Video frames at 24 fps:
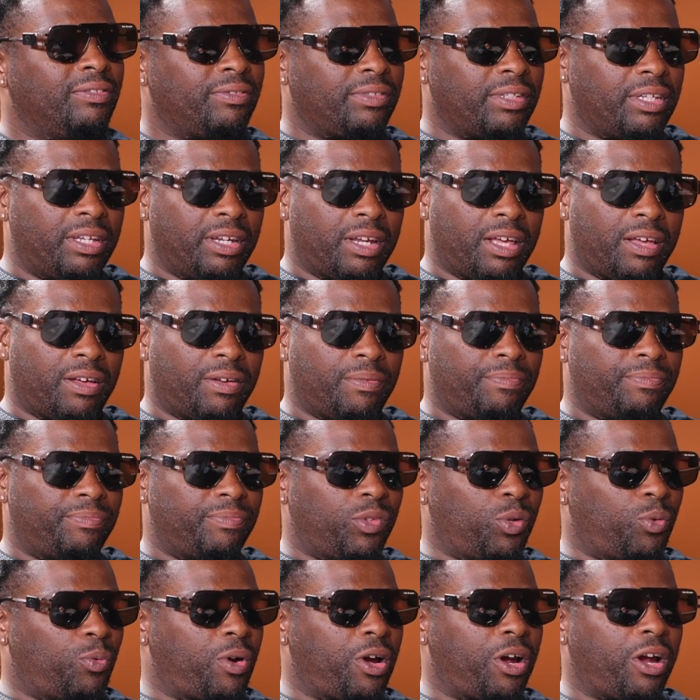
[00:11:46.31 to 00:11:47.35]
and I'm
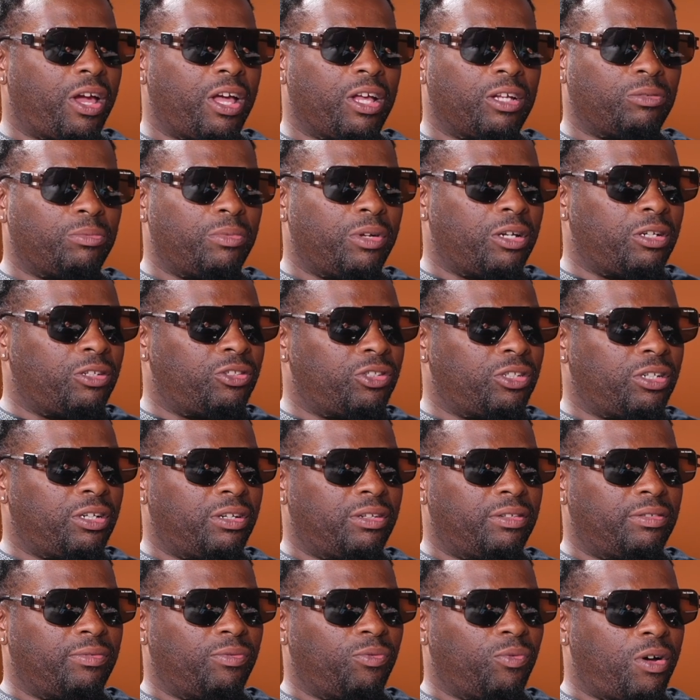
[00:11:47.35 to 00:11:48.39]
the warehouse manager
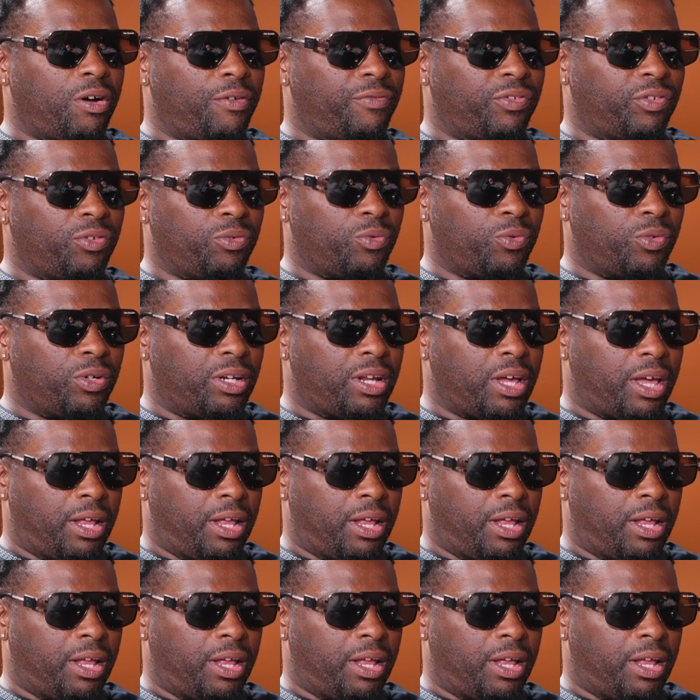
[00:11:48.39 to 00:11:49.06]
at Waffles and